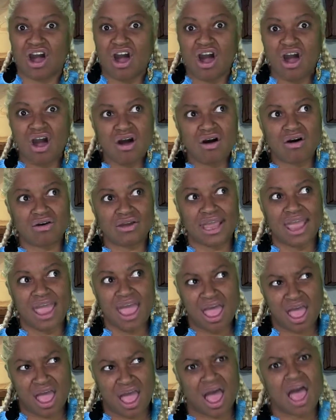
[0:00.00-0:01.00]
oh,
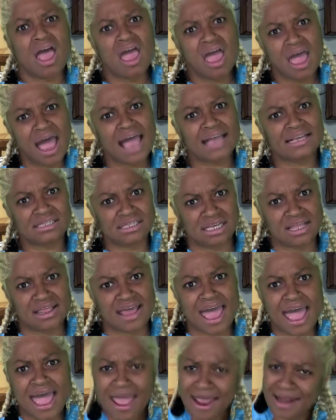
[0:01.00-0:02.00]
yeah, I see
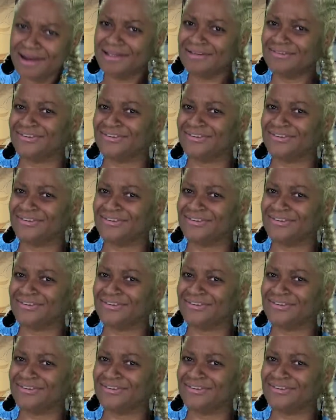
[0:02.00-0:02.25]
that.